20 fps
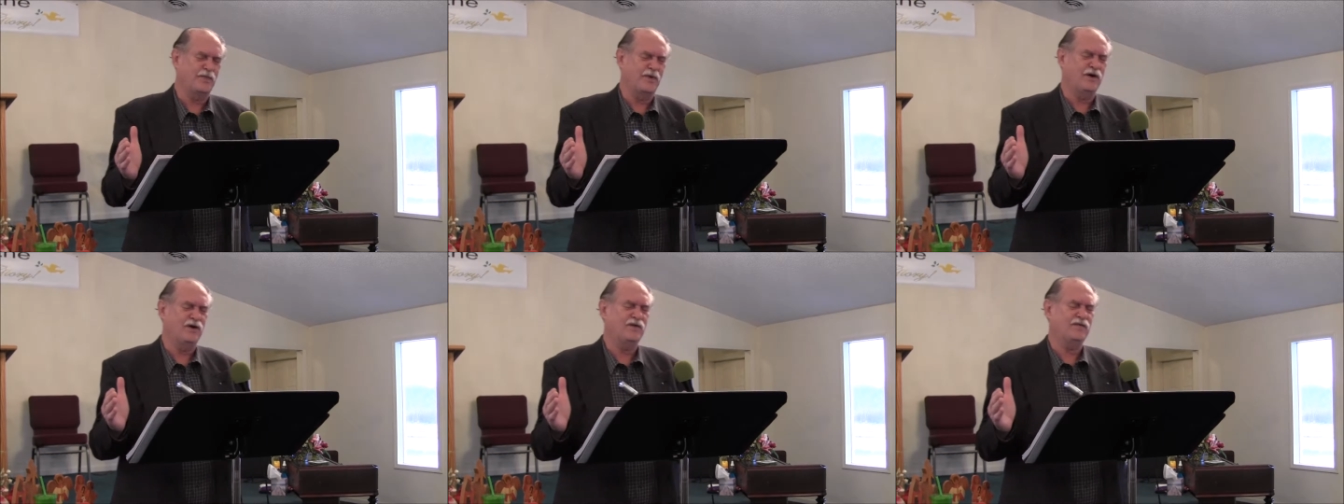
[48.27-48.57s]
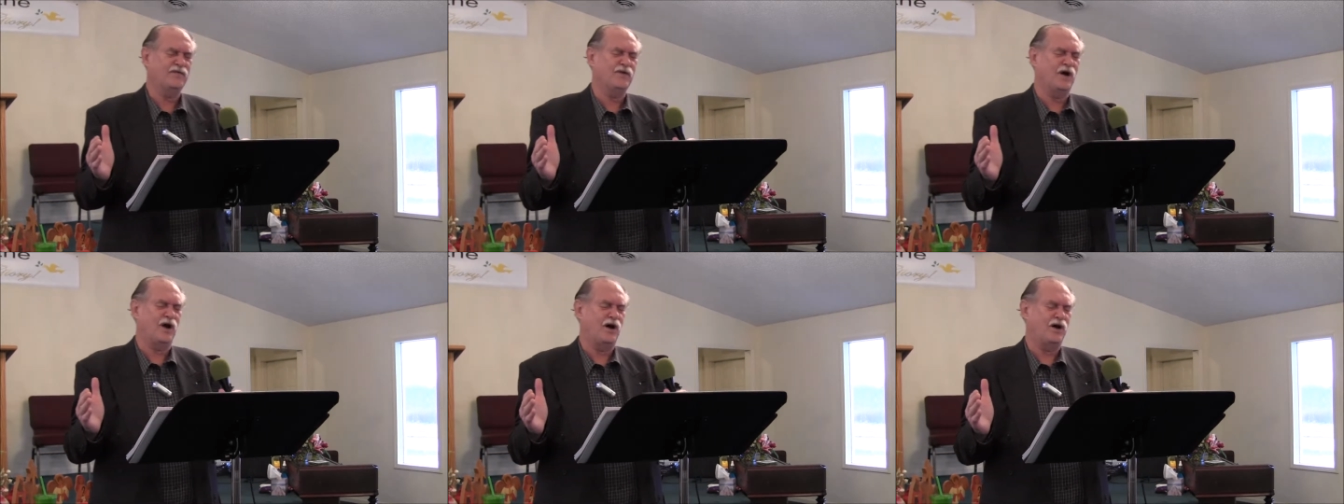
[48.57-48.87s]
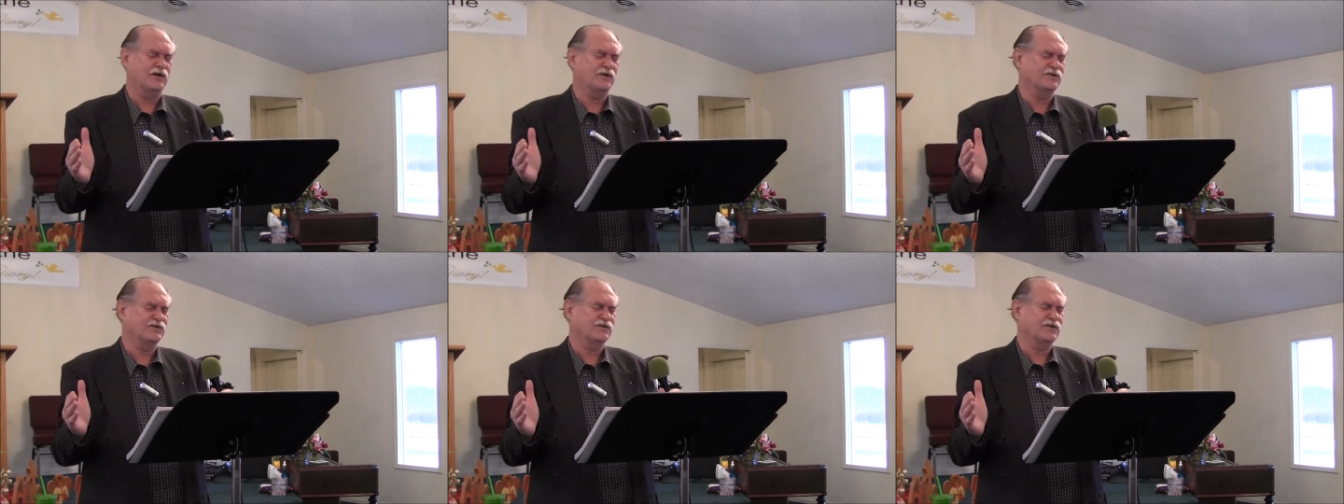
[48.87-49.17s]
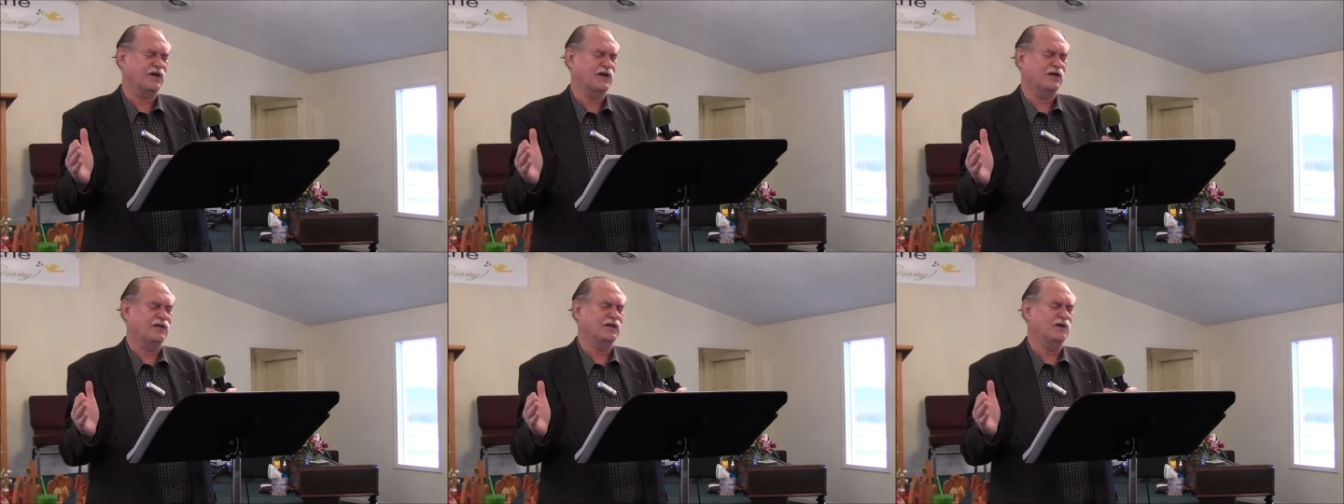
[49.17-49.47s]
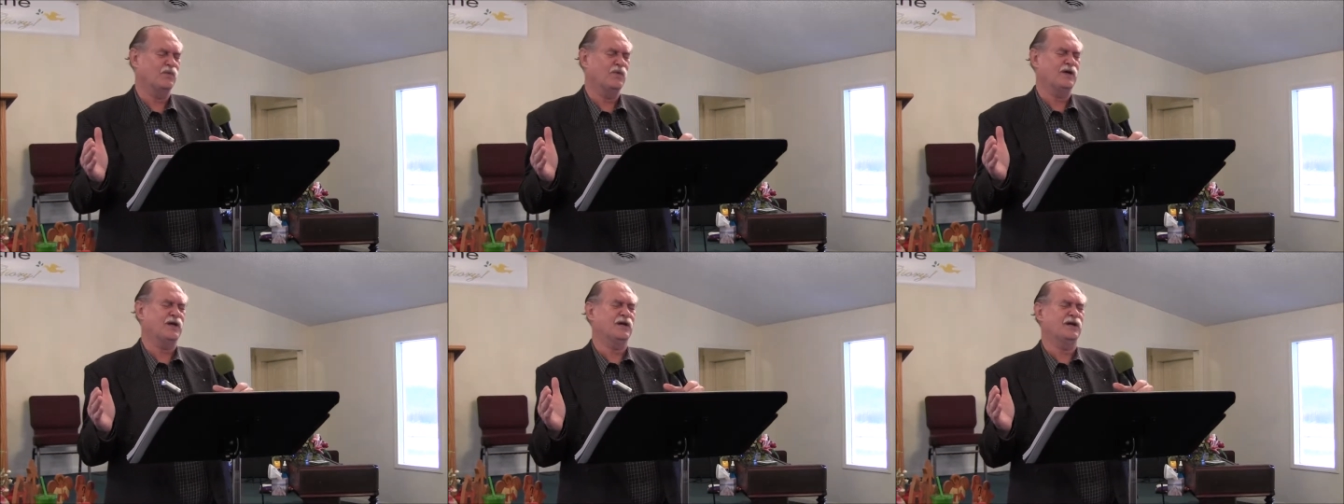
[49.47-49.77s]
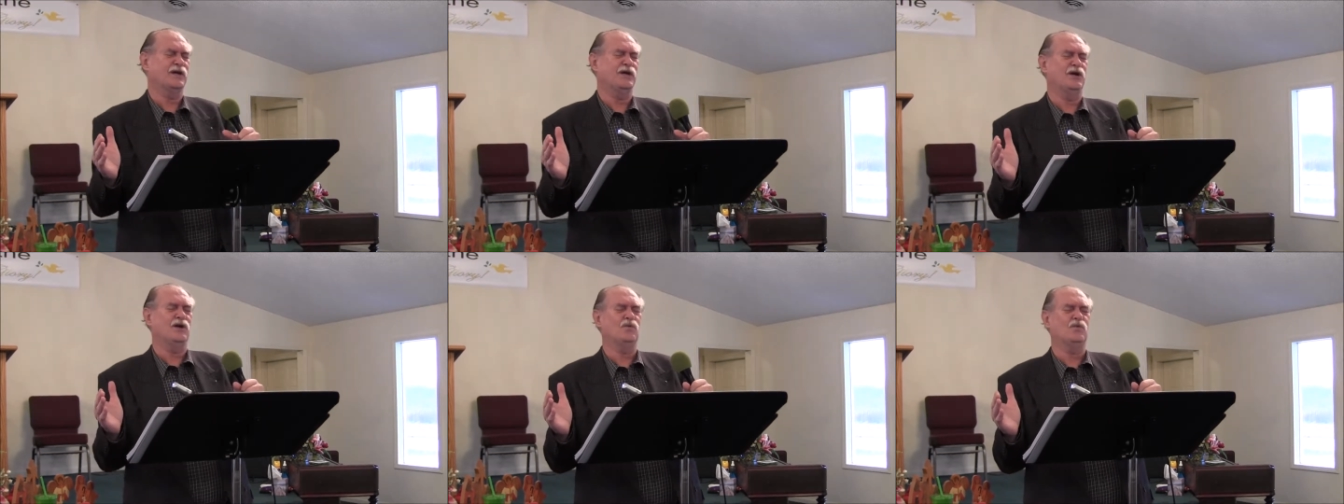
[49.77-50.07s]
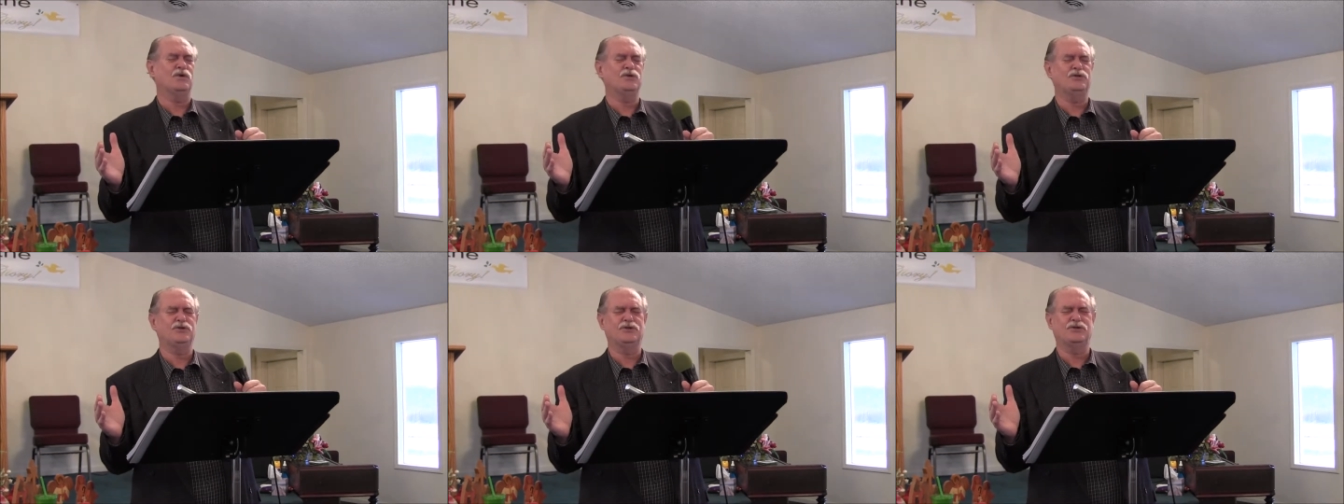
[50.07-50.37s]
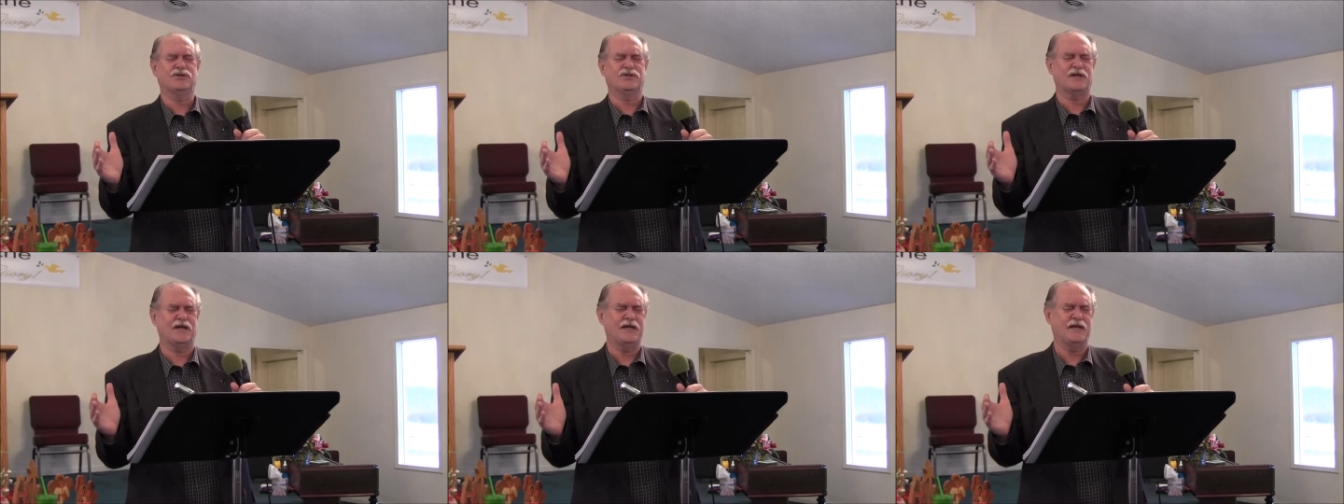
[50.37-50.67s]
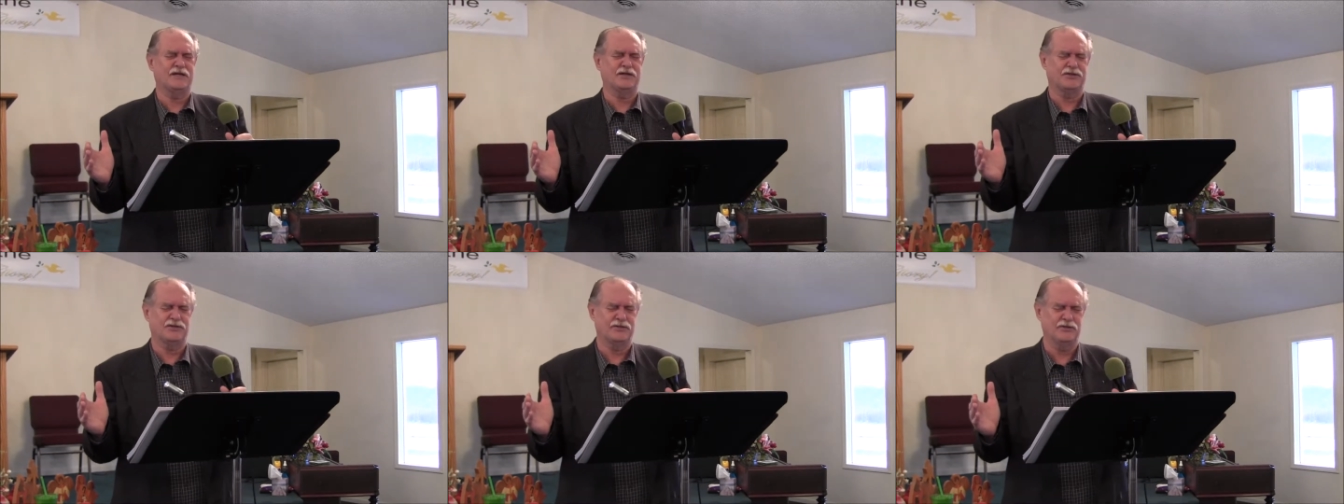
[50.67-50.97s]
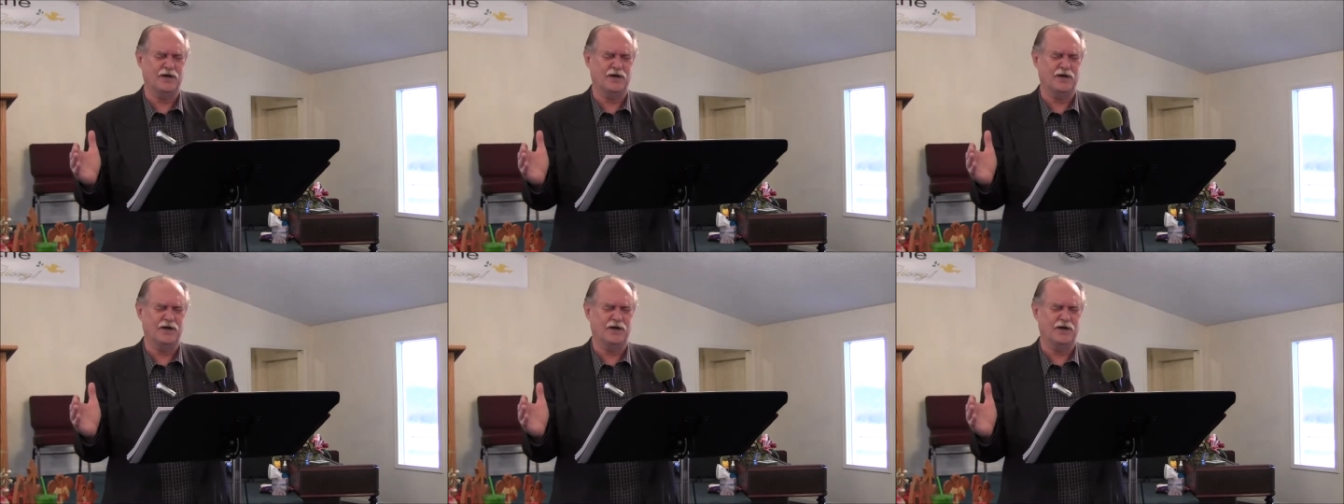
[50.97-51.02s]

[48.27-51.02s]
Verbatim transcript: Spirit of God is saying, that we can hear what you're saying yes.